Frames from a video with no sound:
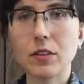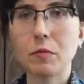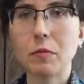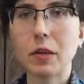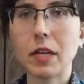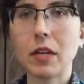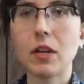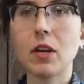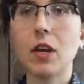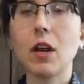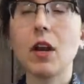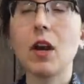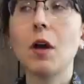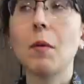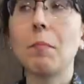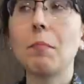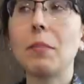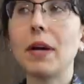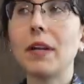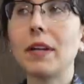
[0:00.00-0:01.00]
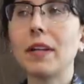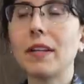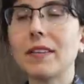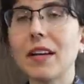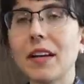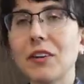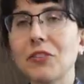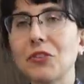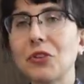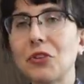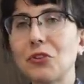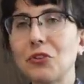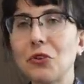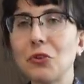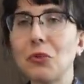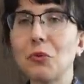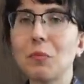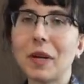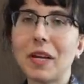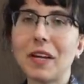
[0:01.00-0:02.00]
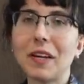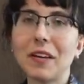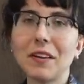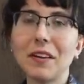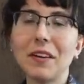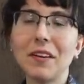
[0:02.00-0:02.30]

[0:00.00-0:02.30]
to me but it's actually too big,